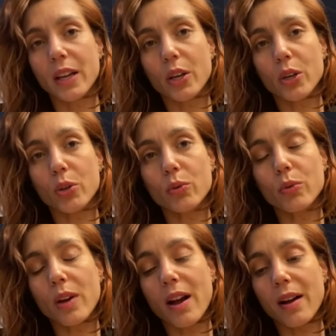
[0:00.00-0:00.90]
who,
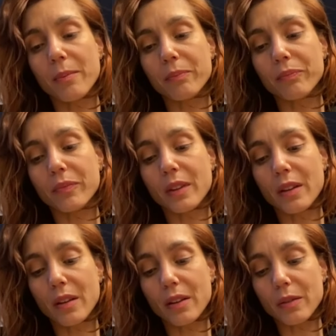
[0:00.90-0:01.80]
um,
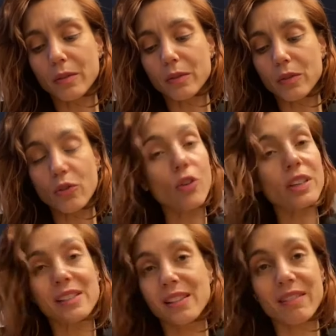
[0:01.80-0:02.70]
not
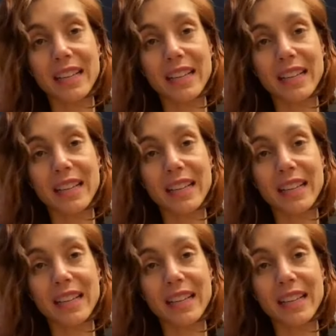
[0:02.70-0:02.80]
necessarily